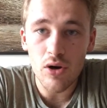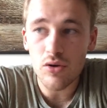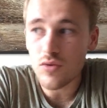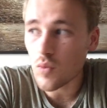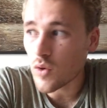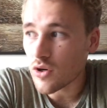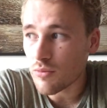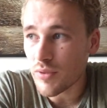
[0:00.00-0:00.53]
Goals
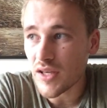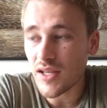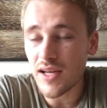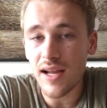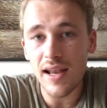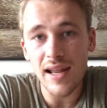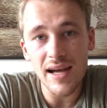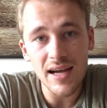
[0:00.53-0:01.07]
will
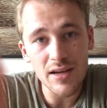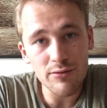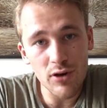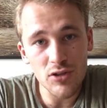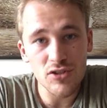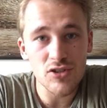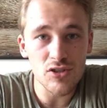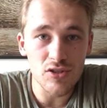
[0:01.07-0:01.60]
be live
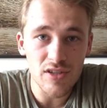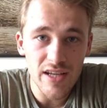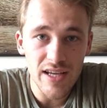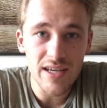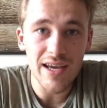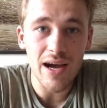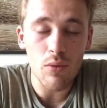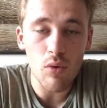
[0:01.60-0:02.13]
on
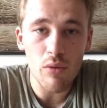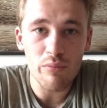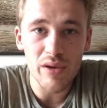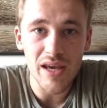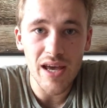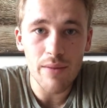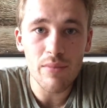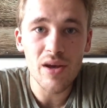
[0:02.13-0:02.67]
Sunday at 1
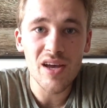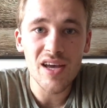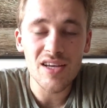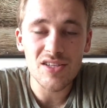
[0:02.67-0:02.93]
p.m.